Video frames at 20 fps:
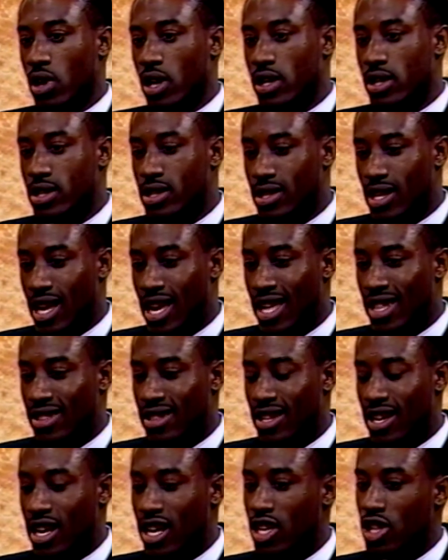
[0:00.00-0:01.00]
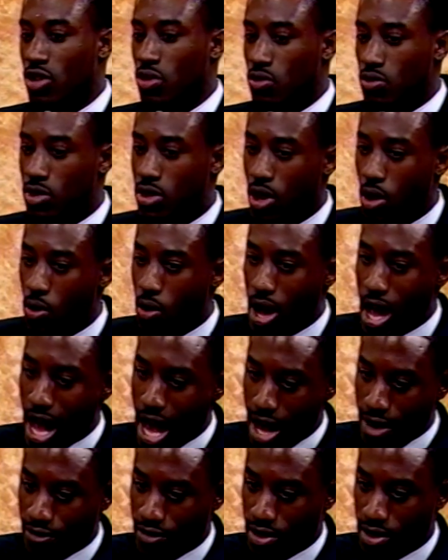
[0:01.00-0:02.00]
understand that you don't
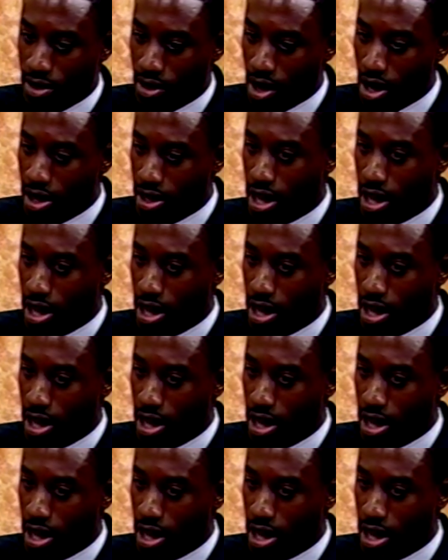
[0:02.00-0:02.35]
have to